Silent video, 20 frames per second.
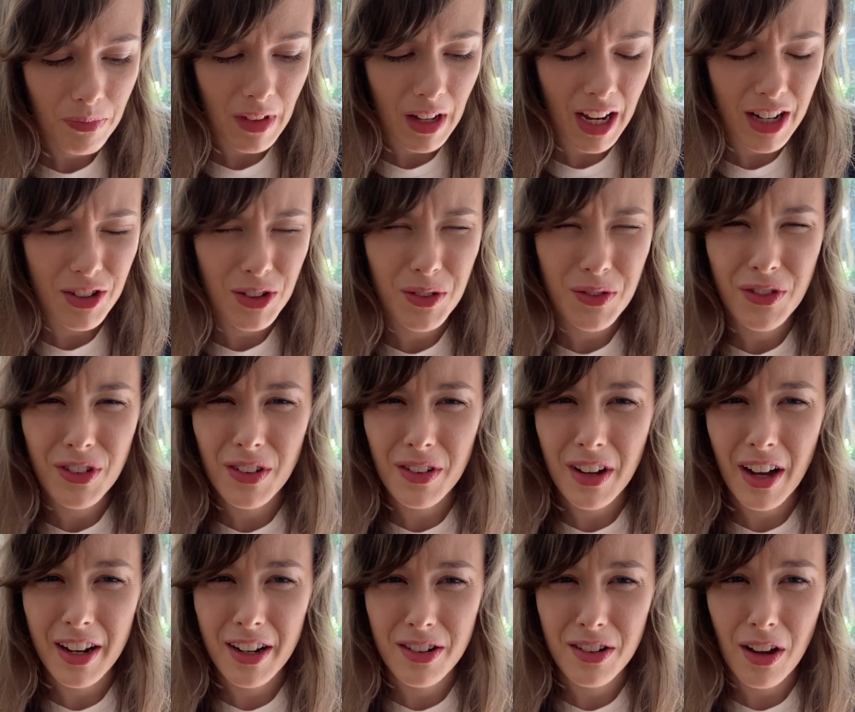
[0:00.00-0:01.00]
I do feel
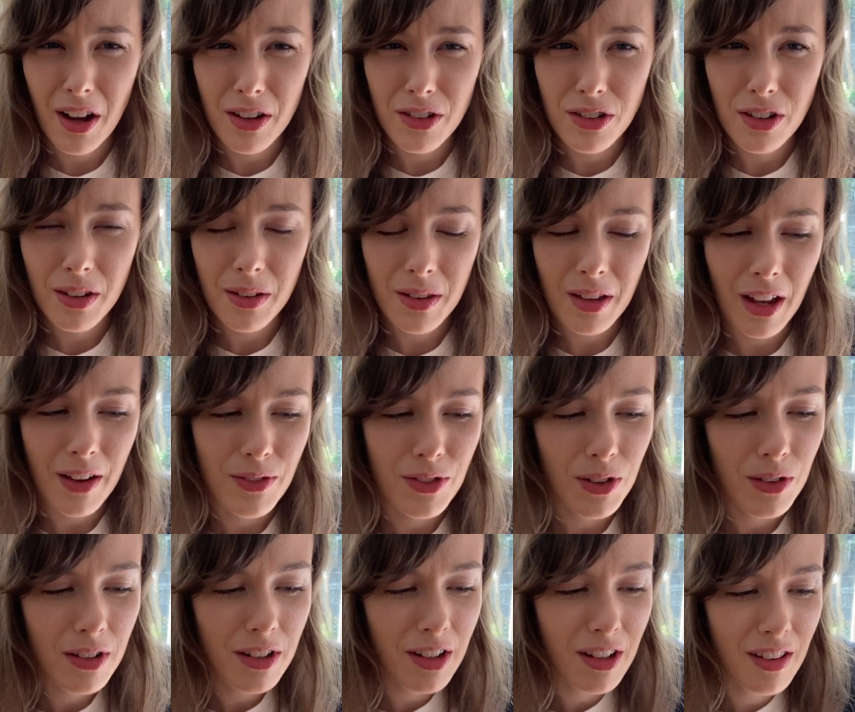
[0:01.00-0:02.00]
kind of nauseous after
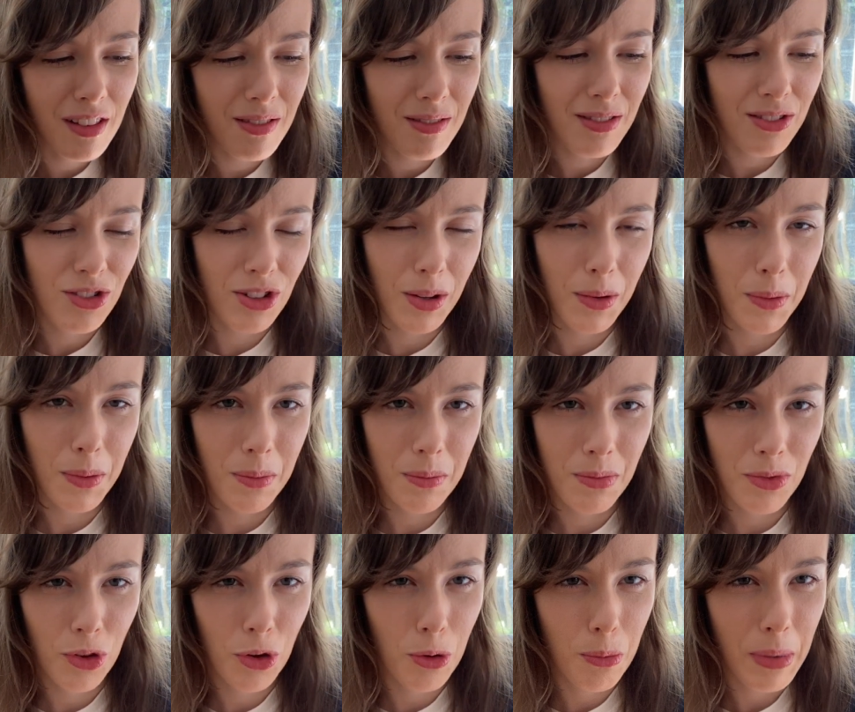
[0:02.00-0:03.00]
eating
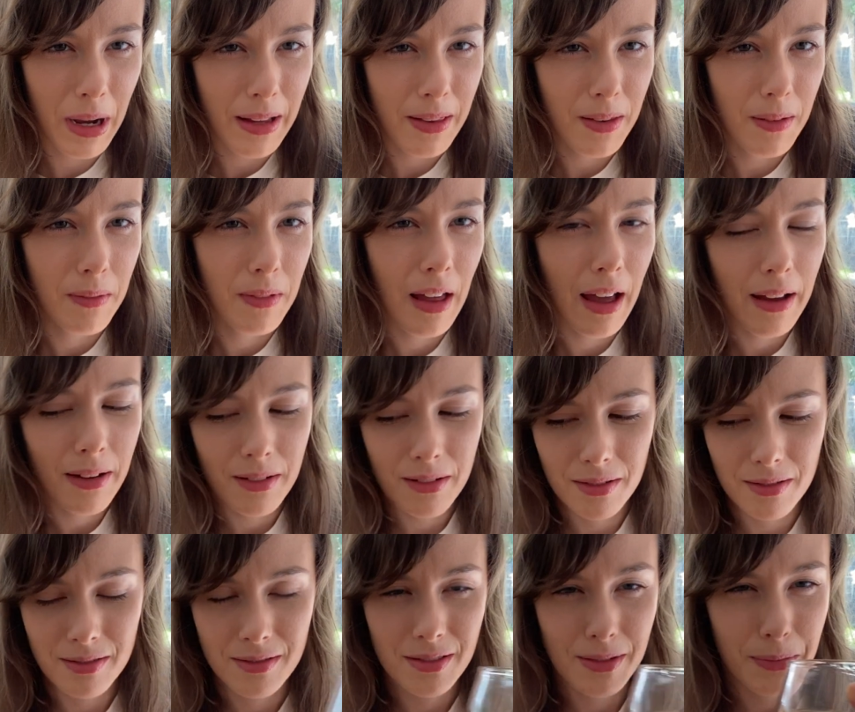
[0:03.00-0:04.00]
just two bites of that.
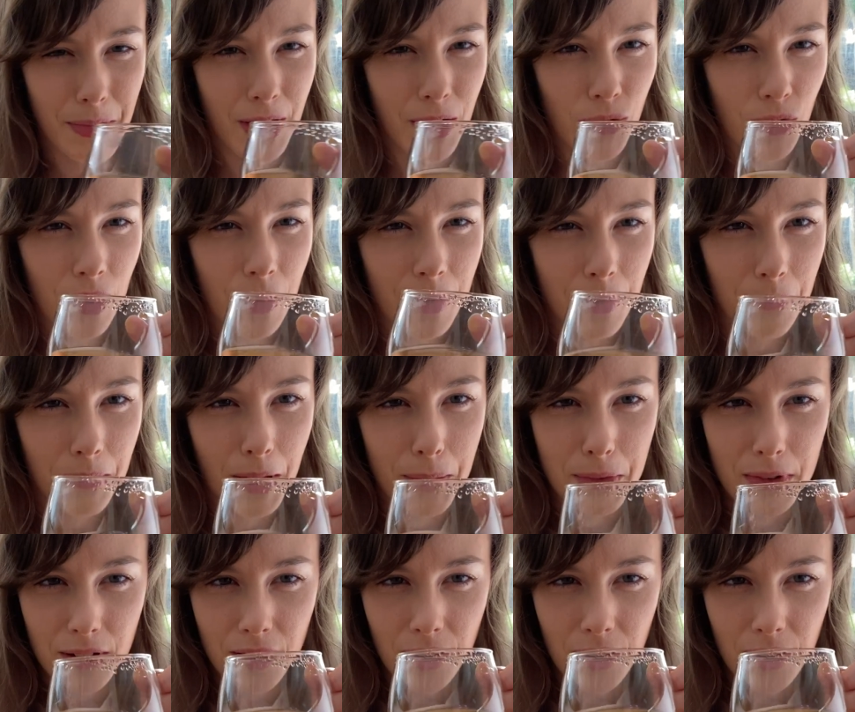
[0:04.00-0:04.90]
I'm gonna drink some lemon